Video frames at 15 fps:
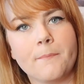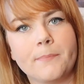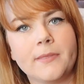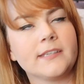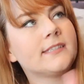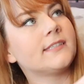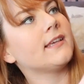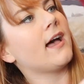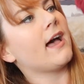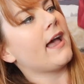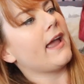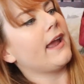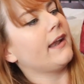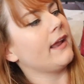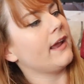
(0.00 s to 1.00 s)
up this
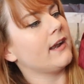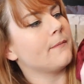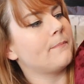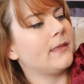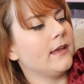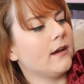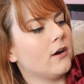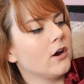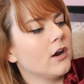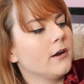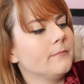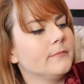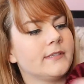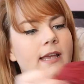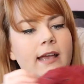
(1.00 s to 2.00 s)
side and up the
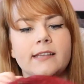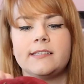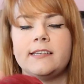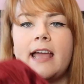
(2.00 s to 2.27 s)
arms as